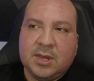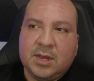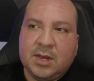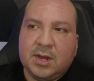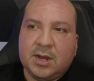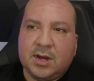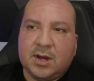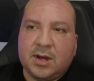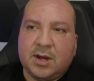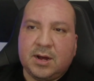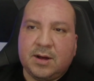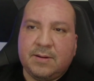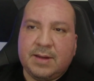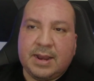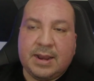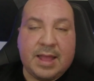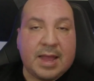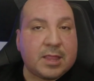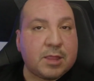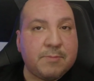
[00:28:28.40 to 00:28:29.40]
And
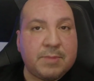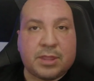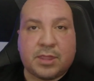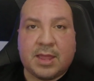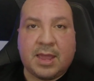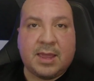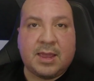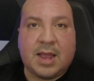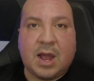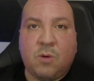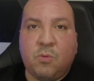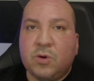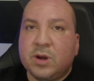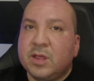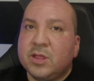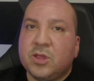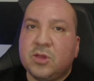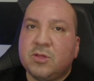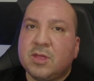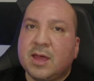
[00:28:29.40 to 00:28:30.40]
that's a mistake. I
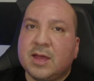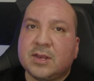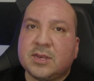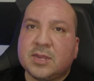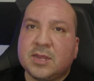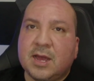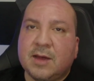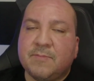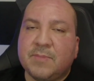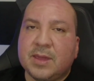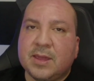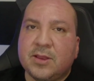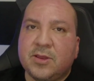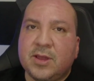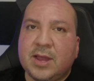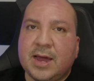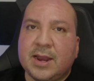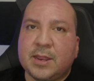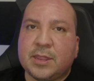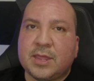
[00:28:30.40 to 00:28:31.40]
wouldn't do that. I mean, you
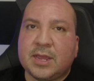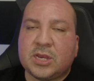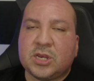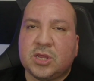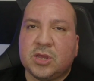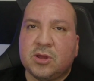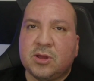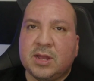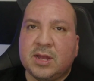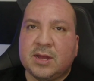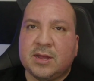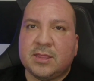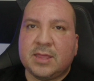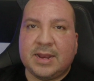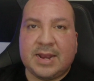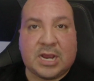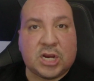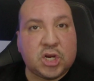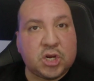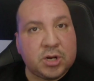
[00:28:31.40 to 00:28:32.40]
got to stick to your guns, and
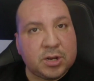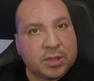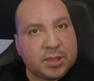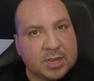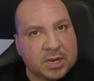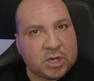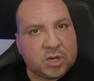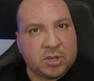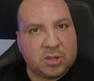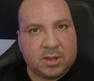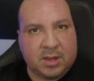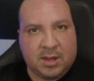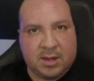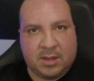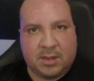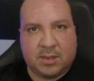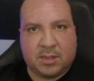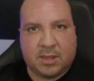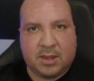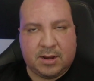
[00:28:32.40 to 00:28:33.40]
I should have stick to the
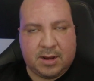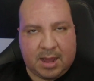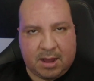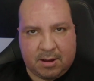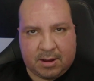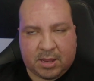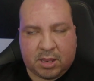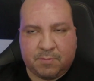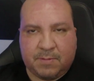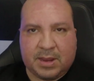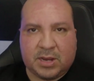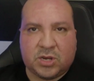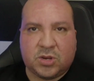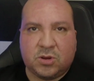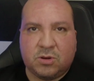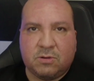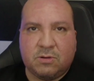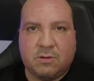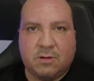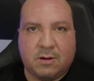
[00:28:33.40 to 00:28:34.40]
guns. And I'll explain to
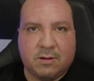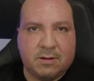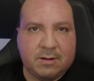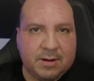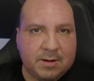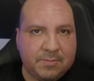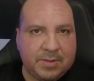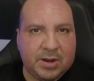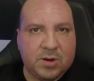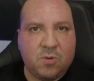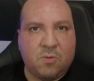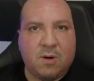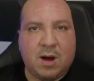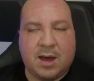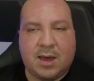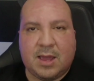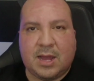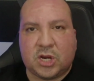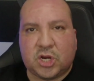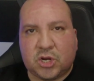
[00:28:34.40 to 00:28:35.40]
you in a minute
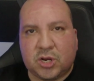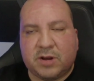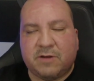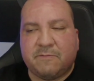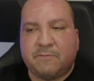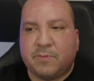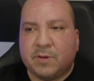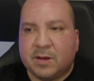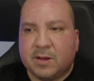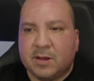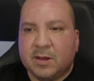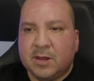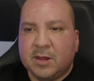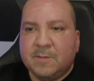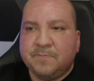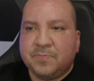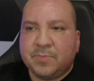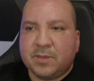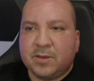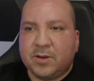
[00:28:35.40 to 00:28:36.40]
why I should have. But
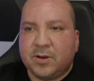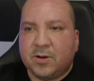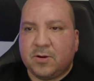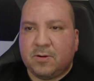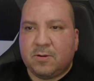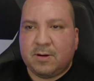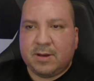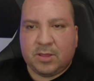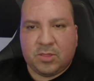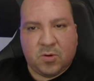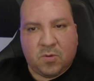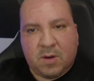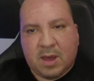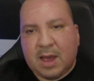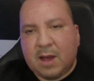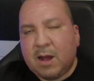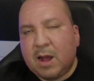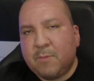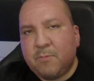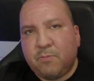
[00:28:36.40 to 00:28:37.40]
either way,
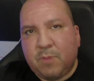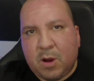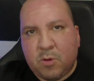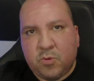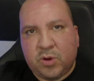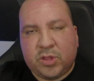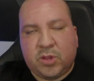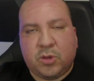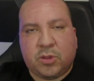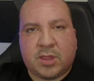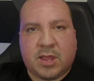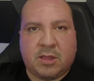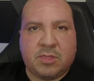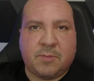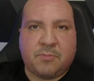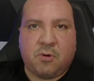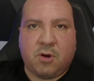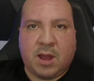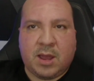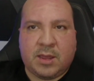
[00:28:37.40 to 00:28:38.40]
I reduced down the
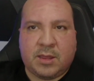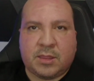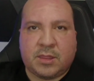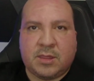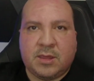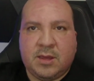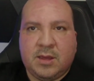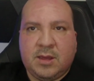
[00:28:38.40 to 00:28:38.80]
price.